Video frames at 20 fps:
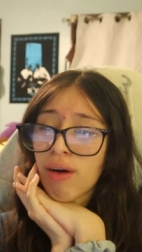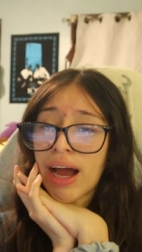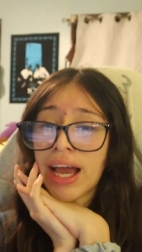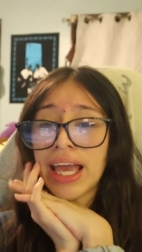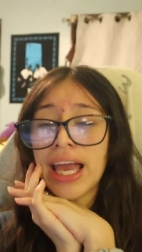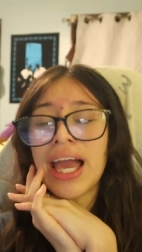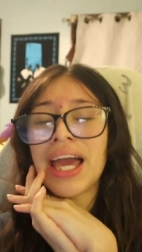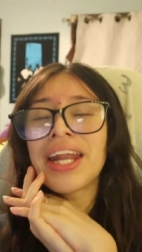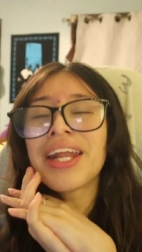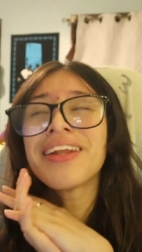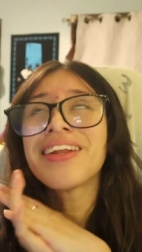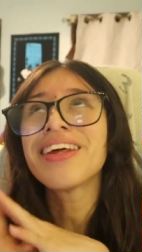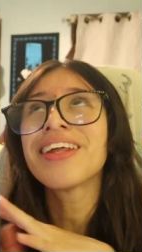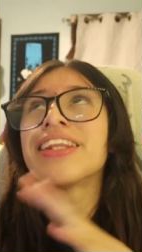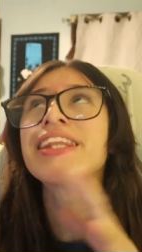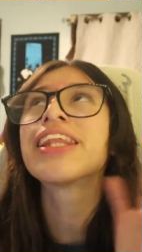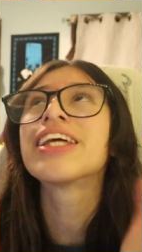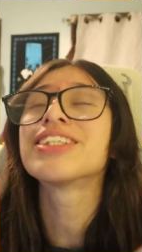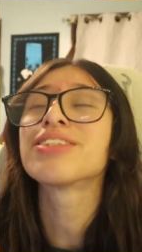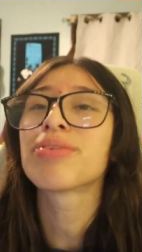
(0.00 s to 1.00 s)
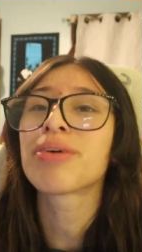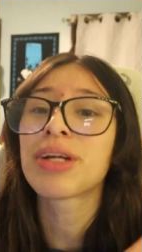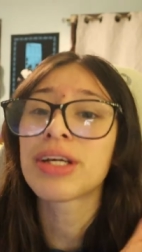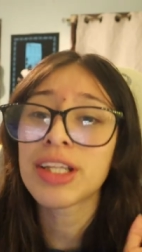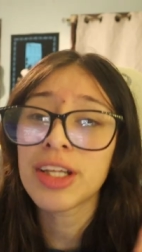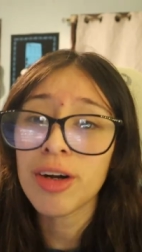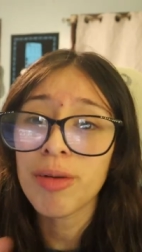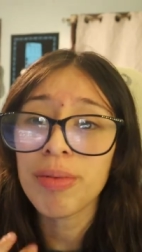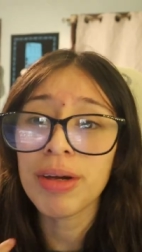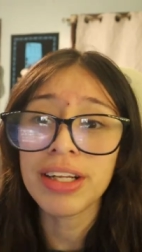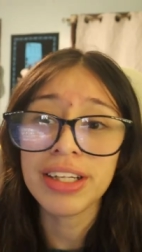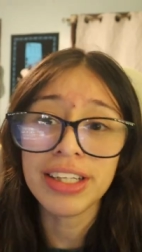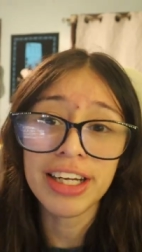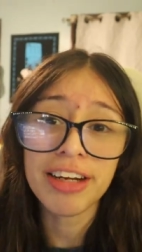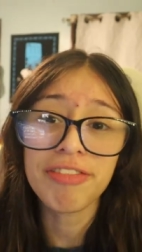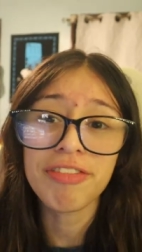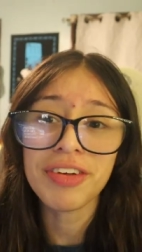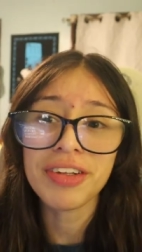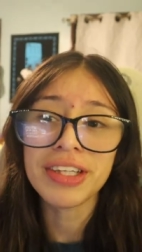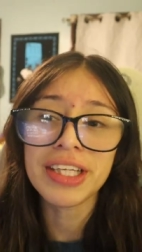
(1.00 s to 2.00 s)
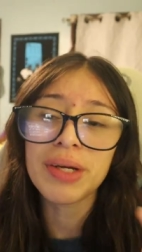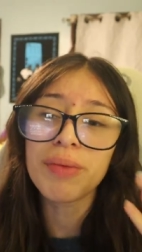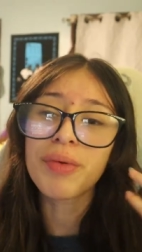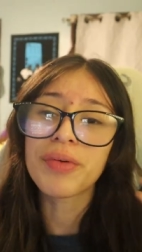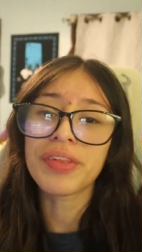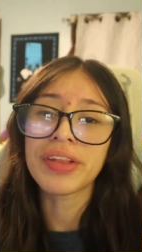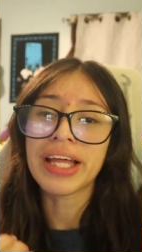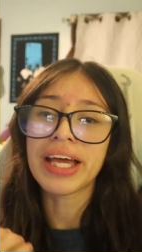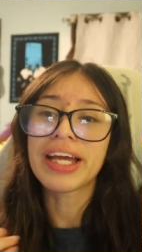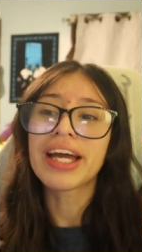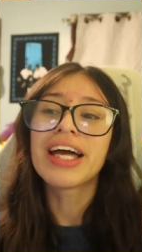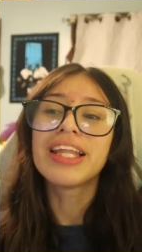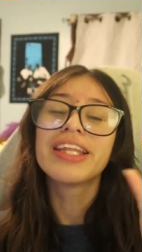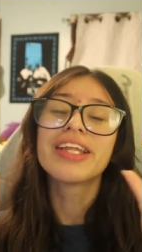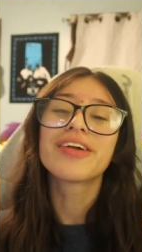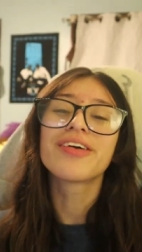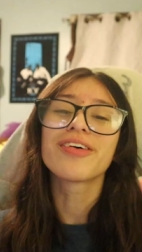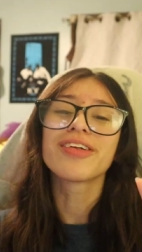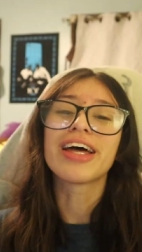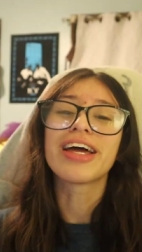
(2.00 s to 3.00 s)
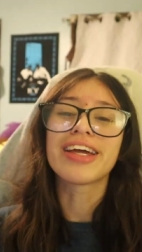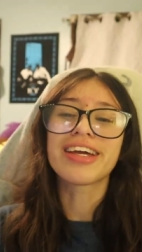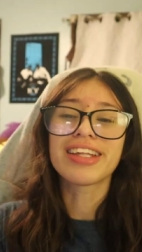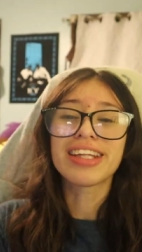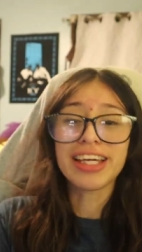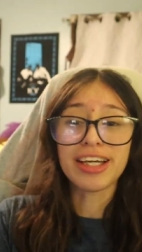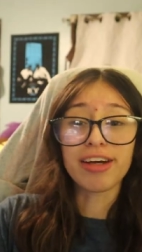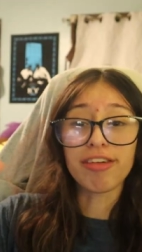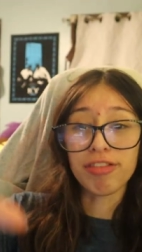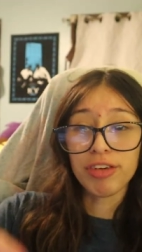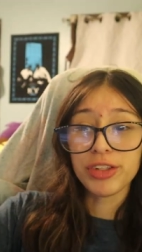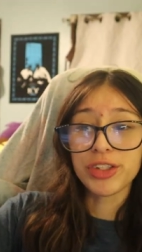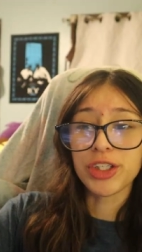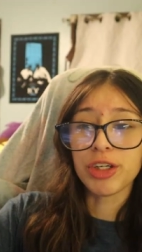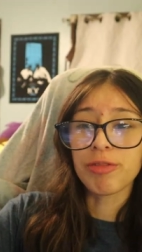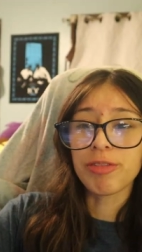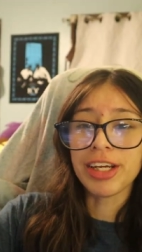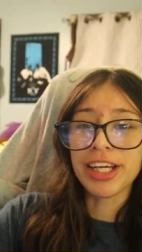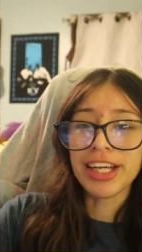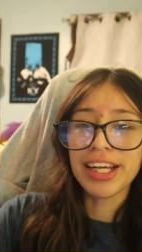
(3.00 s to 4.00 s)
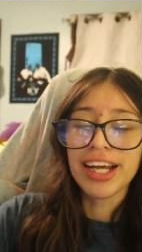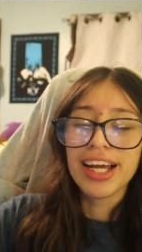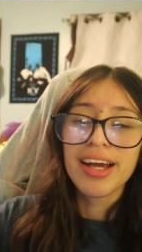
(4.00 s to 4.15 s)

I edited this one a little bit differently with like a little like like a future me